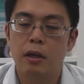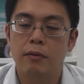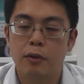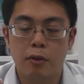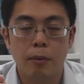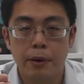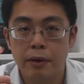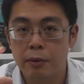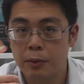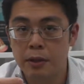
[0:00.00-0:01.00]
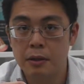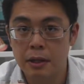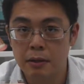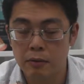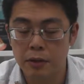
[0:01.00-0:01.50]
If you compare it with
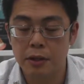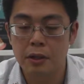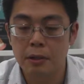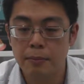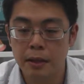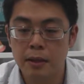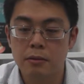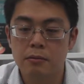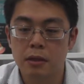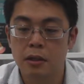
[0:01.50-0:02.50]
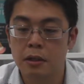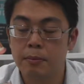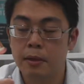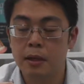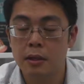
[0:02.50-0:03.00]
an
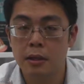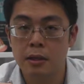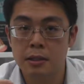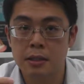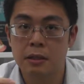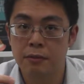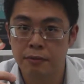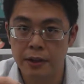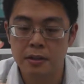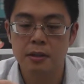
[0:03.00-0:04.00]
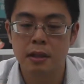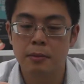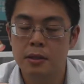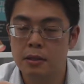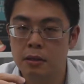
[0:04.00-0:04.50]
implant is actually fixed. That
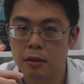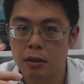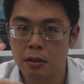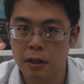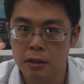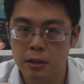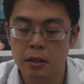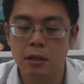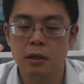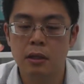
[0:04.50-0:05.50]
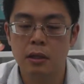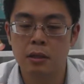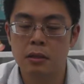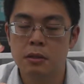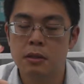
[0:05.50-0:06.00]
means it actually
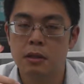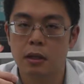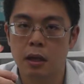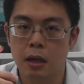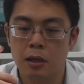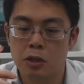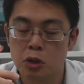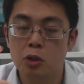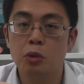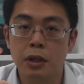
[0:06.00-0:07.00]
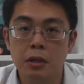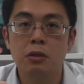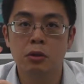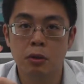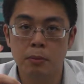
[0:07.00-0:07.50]
is screwed
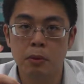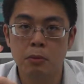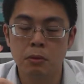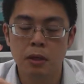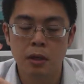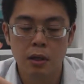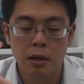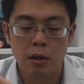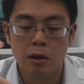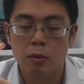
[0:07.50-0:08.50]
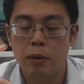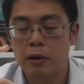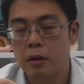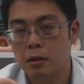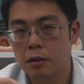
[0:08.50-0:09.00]
into your bone.
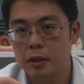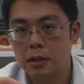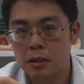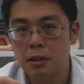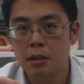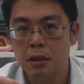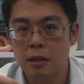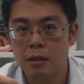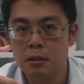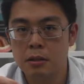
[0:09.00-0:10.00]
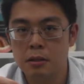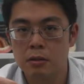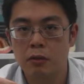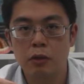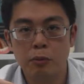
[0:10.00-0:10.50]
Where a denture is
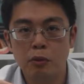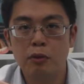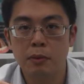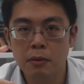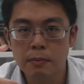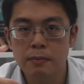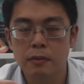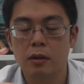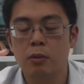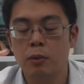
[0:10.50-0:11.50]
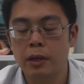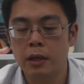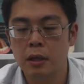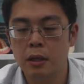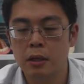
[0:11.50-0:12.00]
removable,
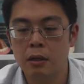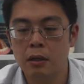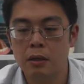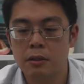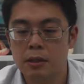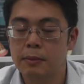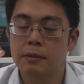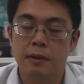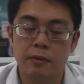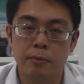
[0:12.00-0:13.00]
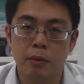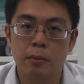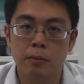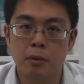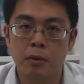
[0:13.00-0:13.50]
we sometimes have the
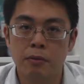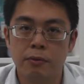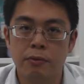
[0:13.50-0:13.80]
problem of